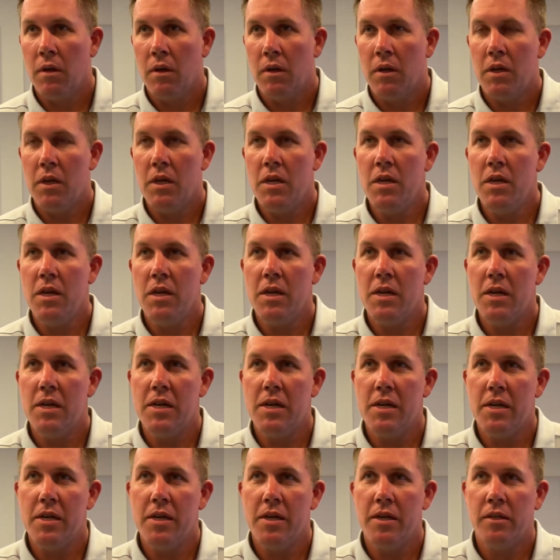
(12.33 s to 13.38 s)
He
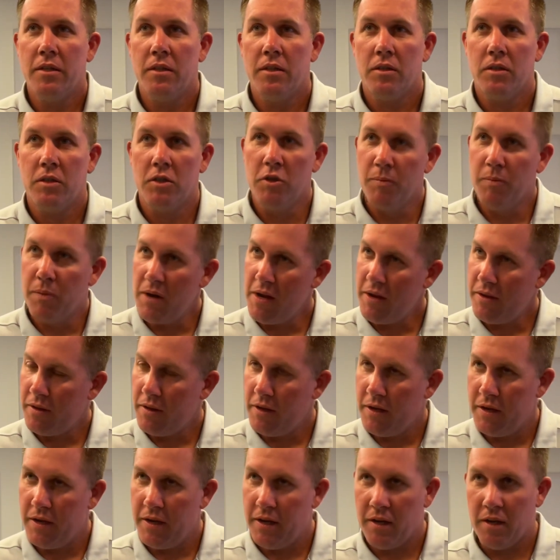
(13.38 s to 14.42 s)
is super
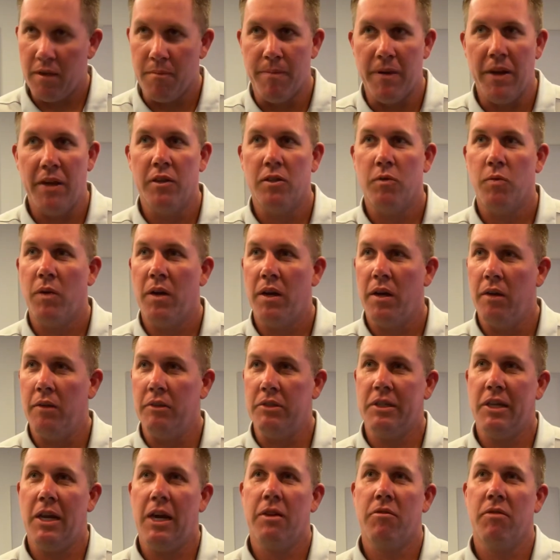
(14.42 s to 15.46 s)
athletic, as well. He's
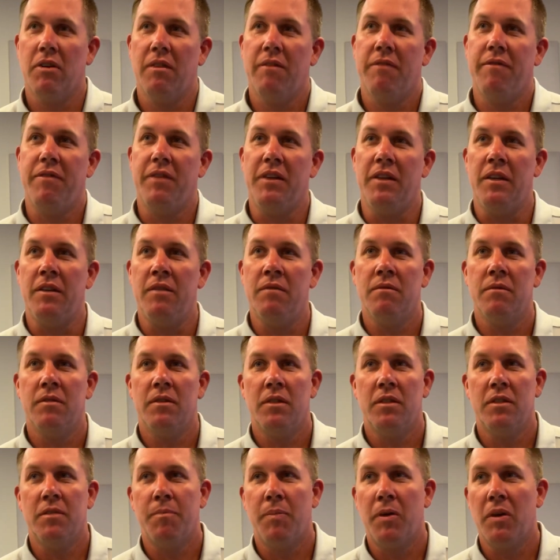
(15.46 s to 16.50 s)
got great feet.
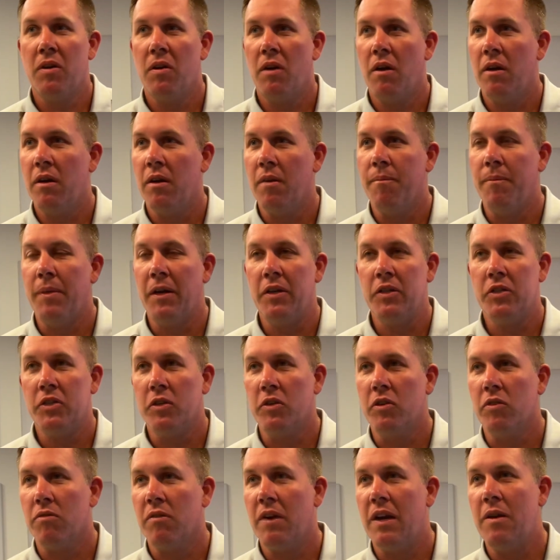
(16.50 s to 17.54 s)
He's put on a bunch of
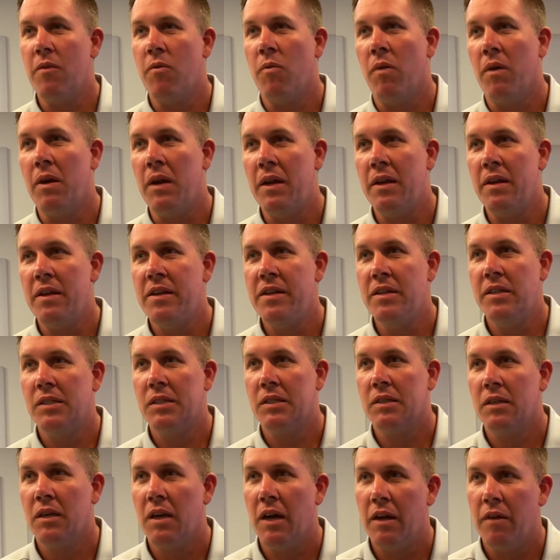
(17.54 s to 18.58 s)
great weight. He's
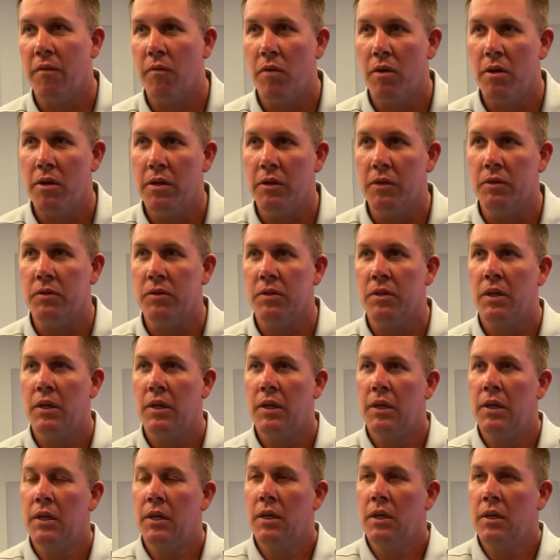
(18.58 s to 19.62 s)
kind of one of those
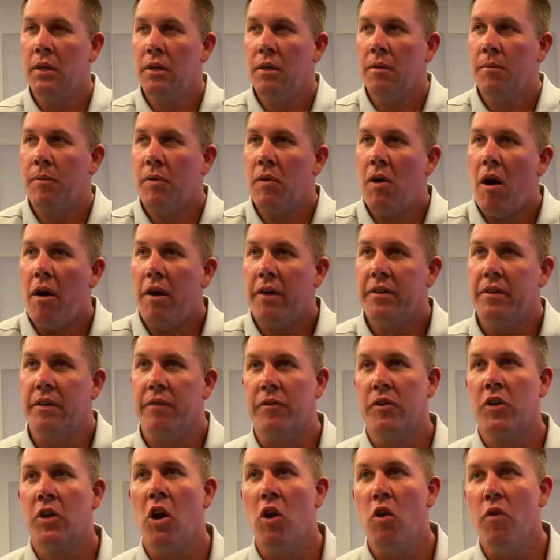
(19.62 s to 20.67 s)
product
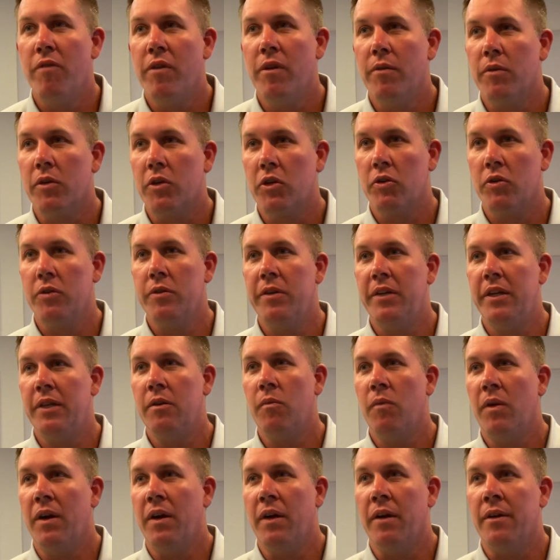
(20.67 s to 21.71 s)
of COVID recruiting
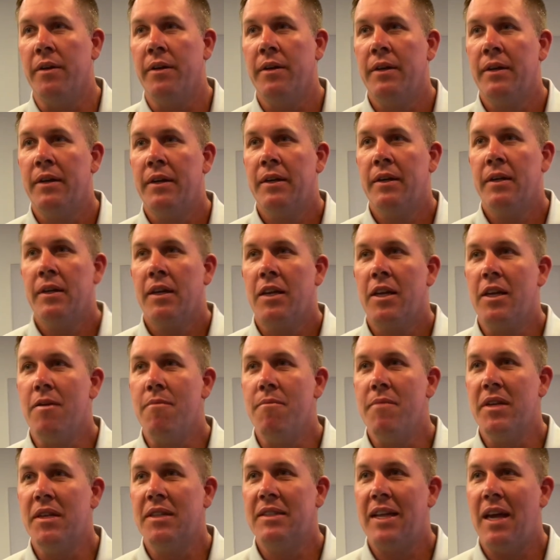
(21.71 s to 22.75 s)
where he
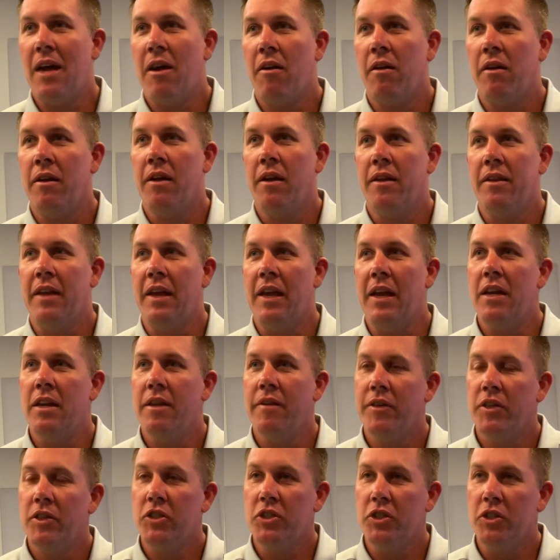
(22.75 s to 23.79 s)
missed out at the end of
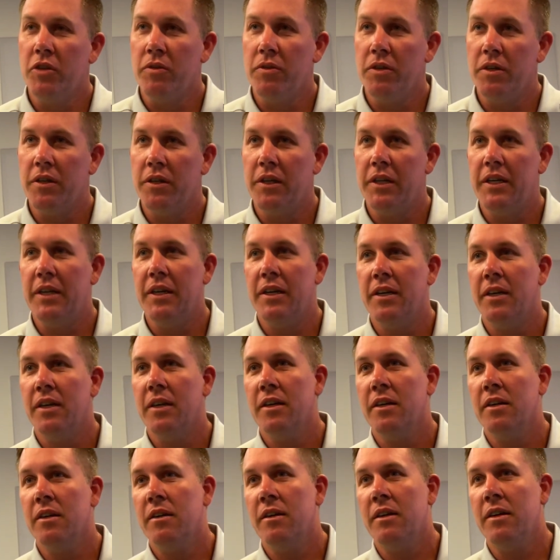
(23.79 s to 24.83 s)
his junior
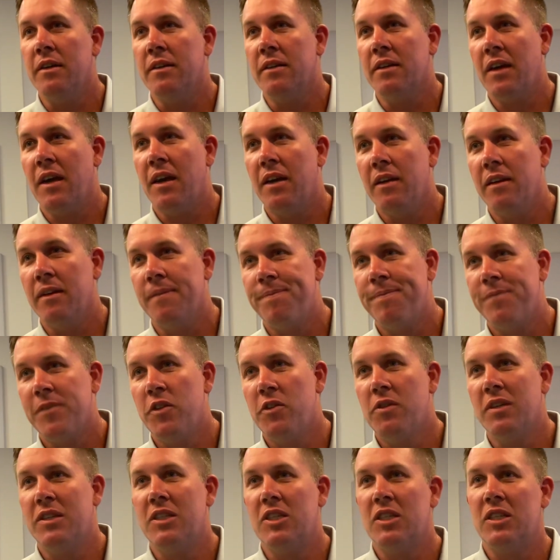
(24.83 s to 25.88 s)
year, and kind of you
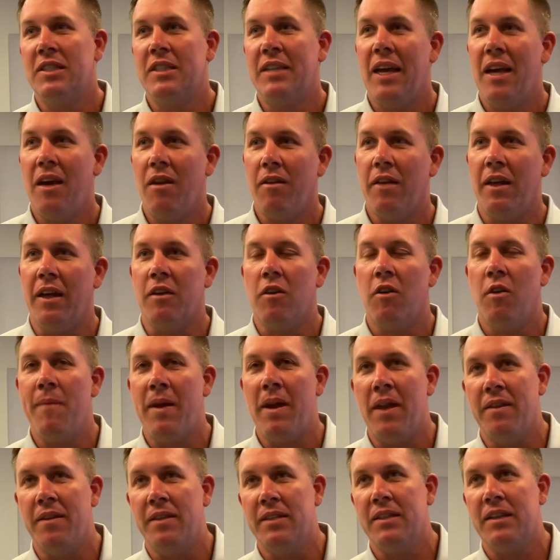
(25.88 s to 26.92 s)
could just tell, like, oh
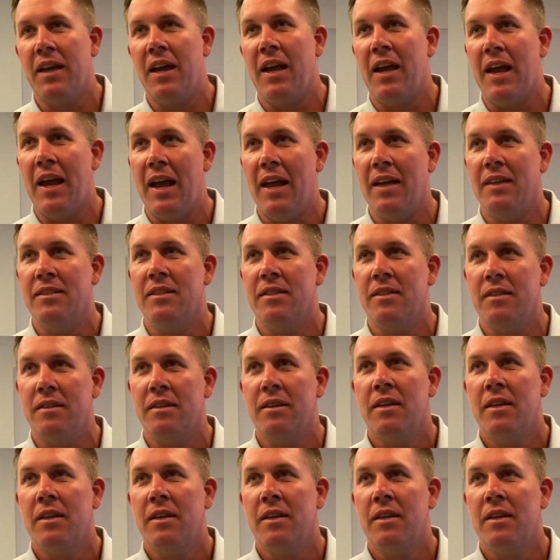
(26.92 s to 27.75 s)
man, this guy hasn't,